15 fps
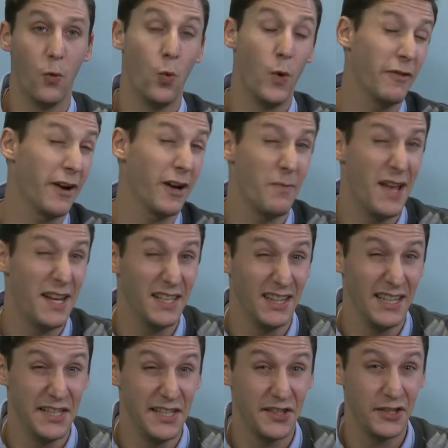We recommend
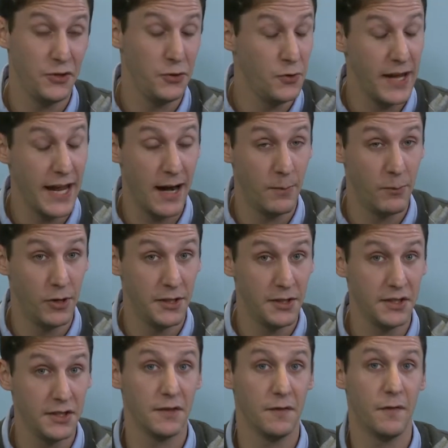at least 2
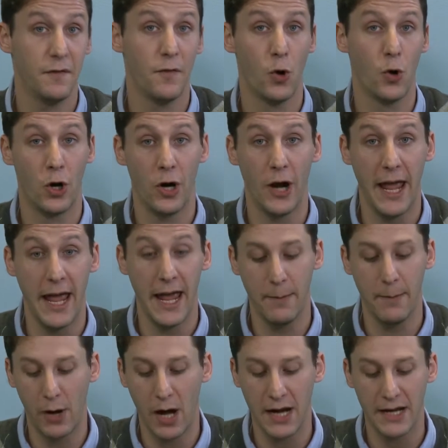cameras for
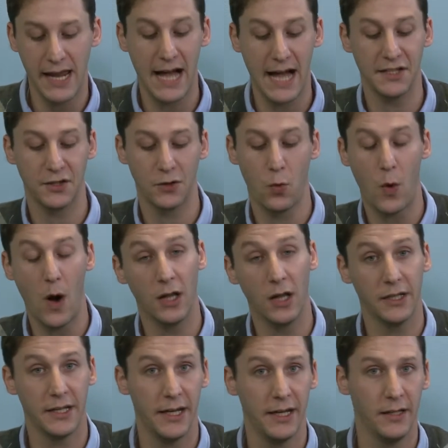a broadcast
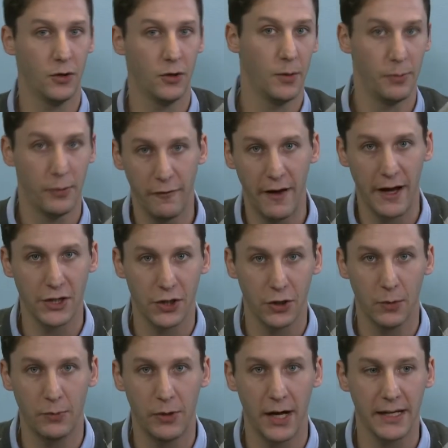quality or a
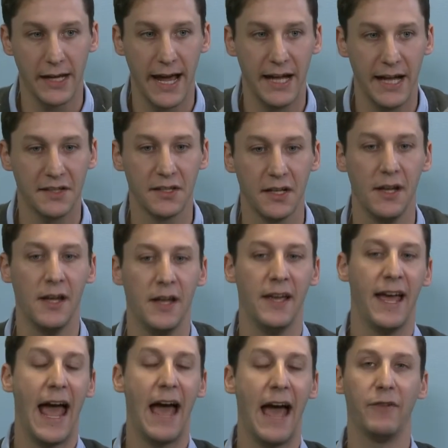professional broadcast.
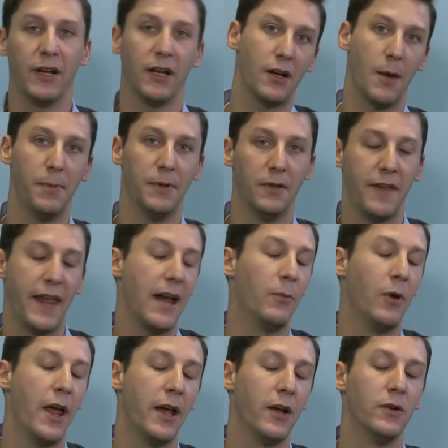Having a couple of
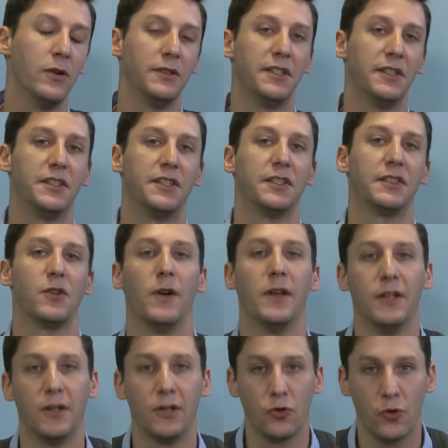camera angles is just
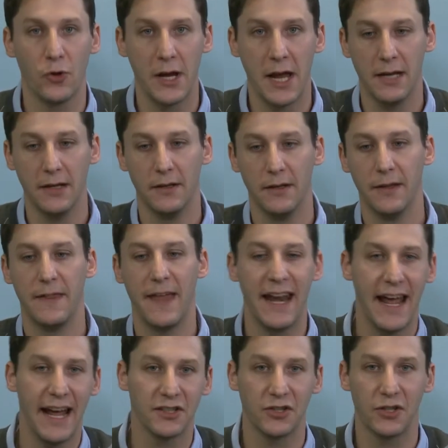going to create
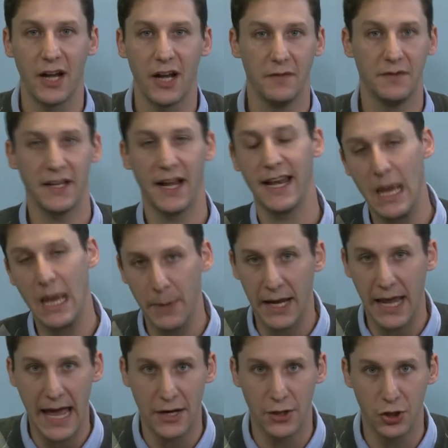that extra kind of
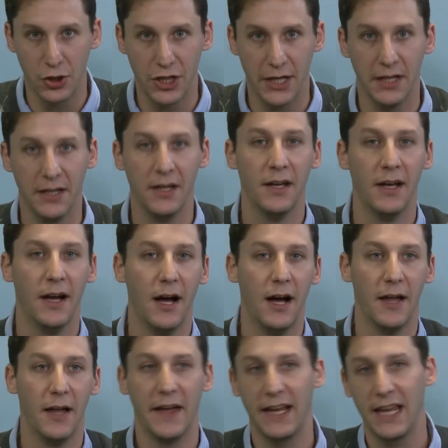dynamic energy
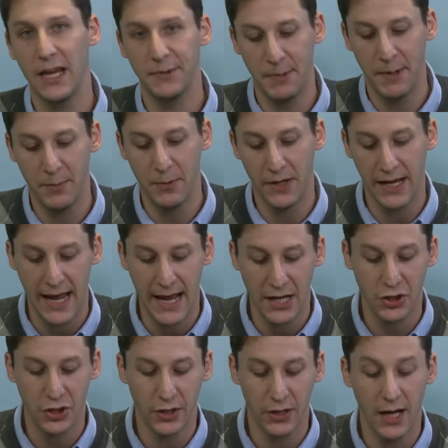that keeps people
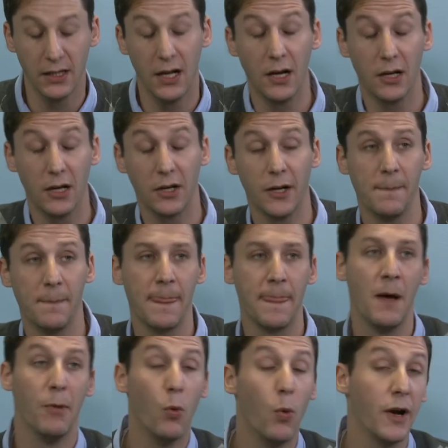engaged a lot longer.
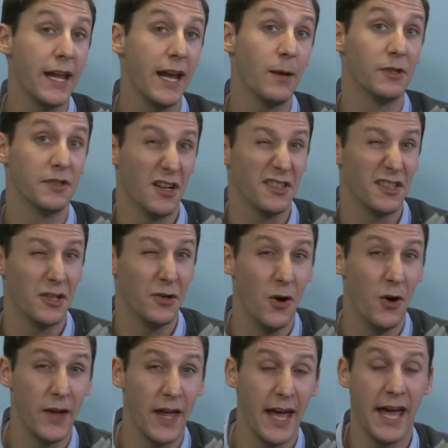But 1 camera is also
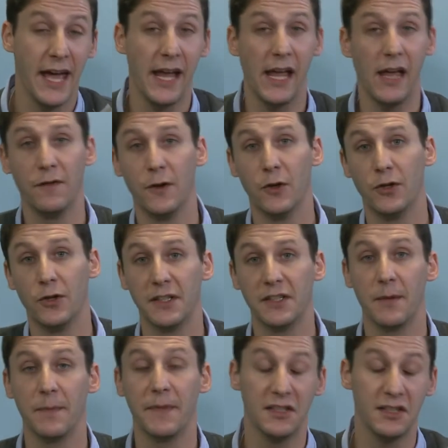okay if you're doing
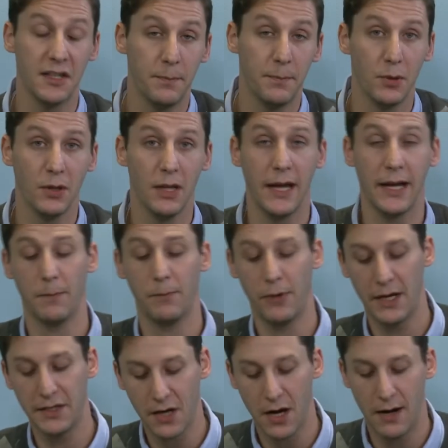something simple like a
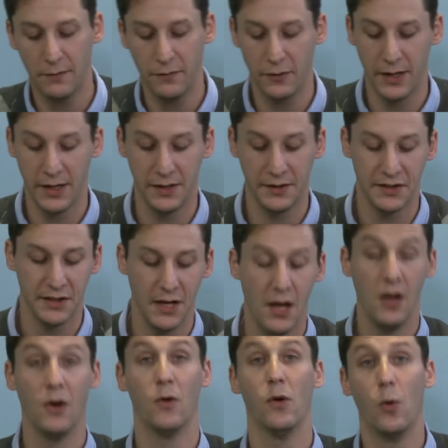press conference
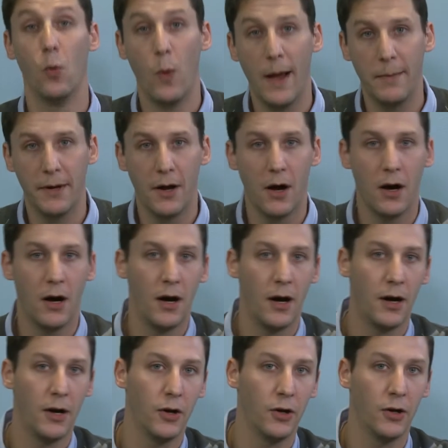or a
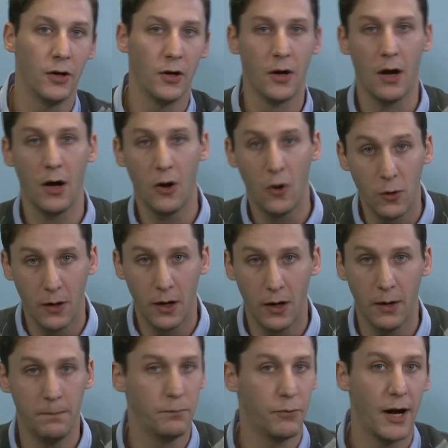webinar or
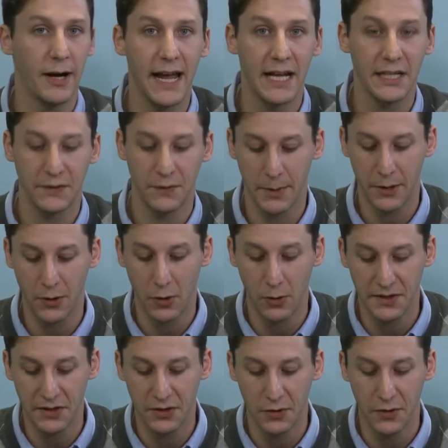a broadcast from your
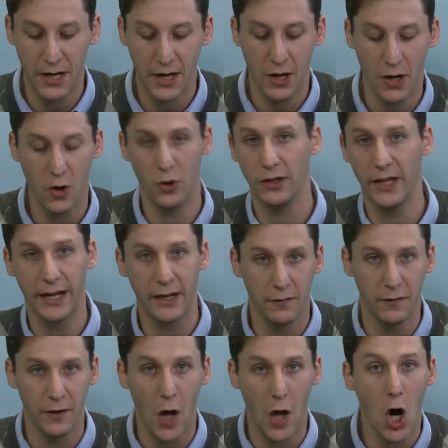home studio or like a
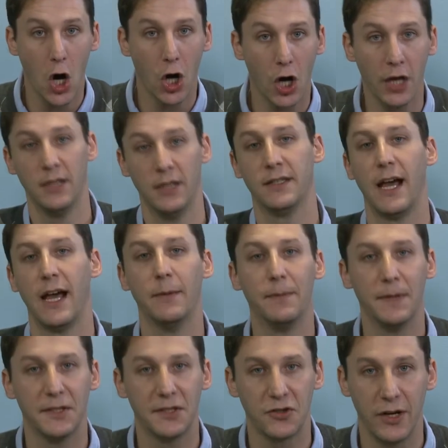vlog
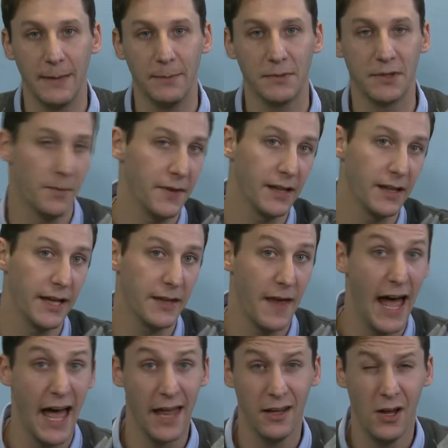type stream, something like
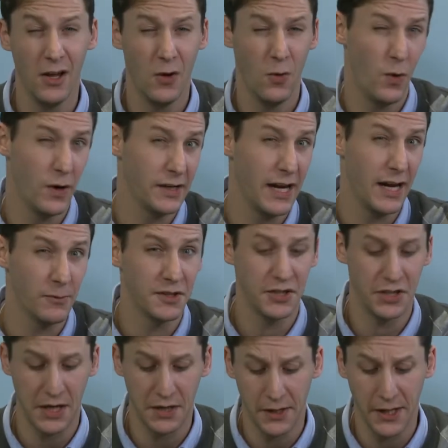that. 1 camera is
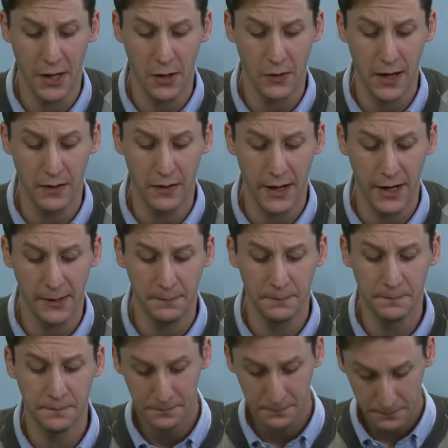generally okay there.
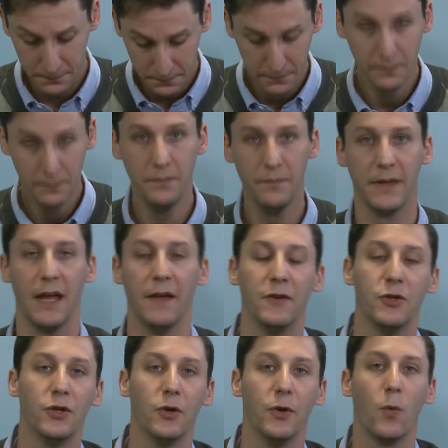If
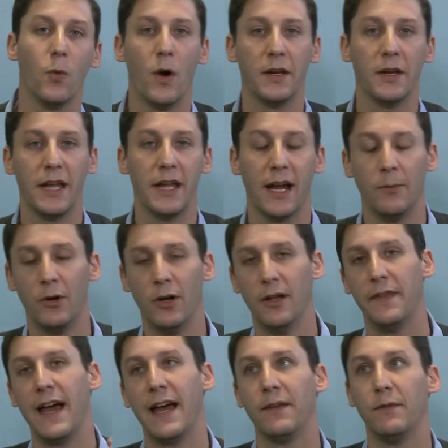you're doing 1
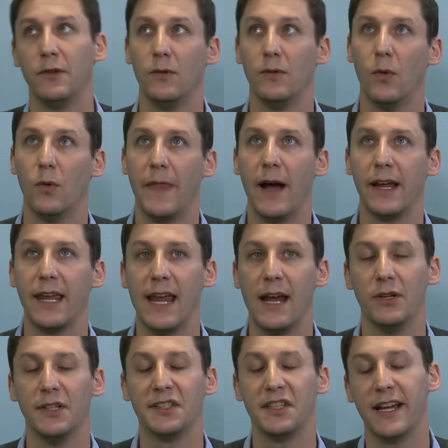camera, that
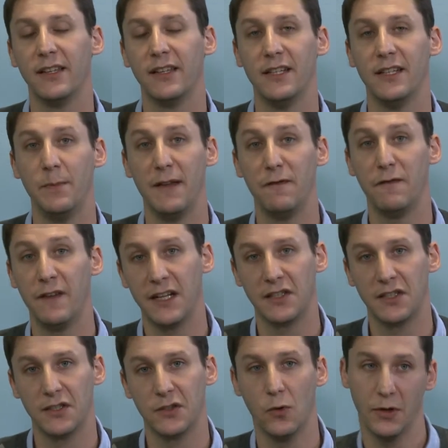camera is likely to be
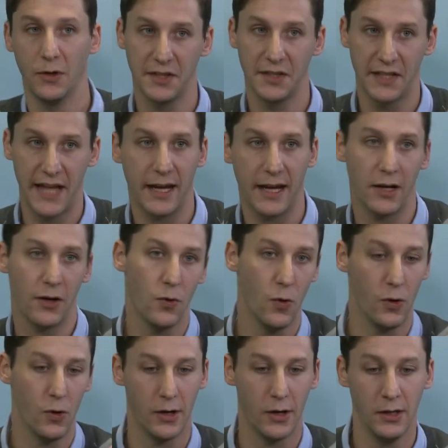fixed or static
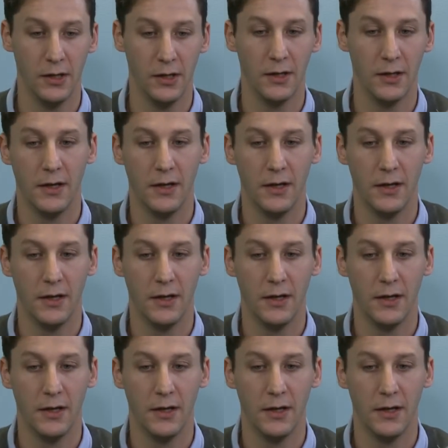or